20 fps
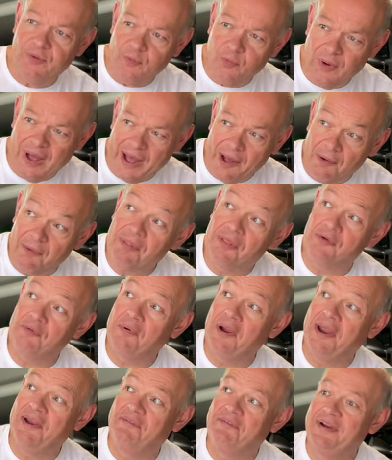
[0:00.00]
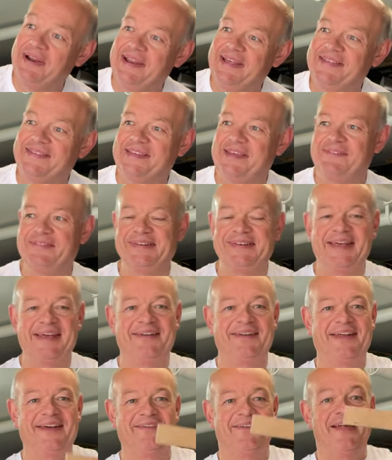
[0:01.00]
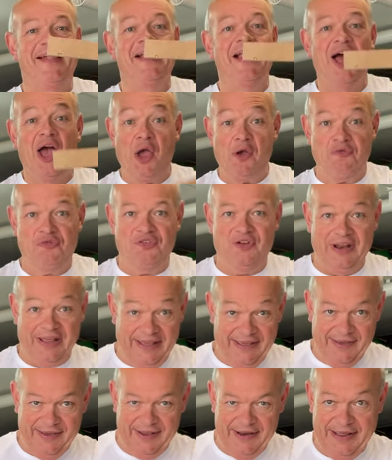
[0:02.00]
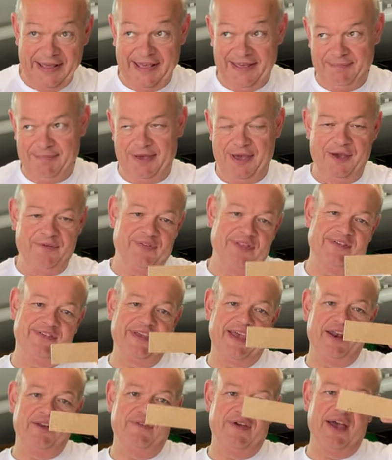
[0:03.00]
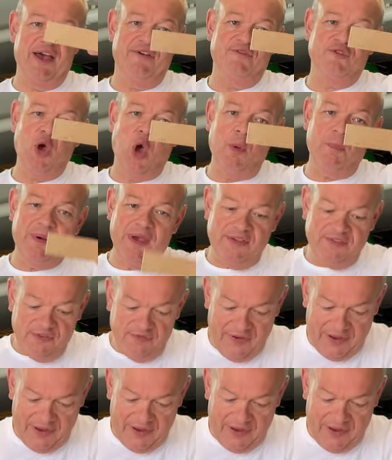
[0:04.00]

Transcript: wow, the rain really is coming down now. Hopefully you can hear me over the sound of it. I've got a piece of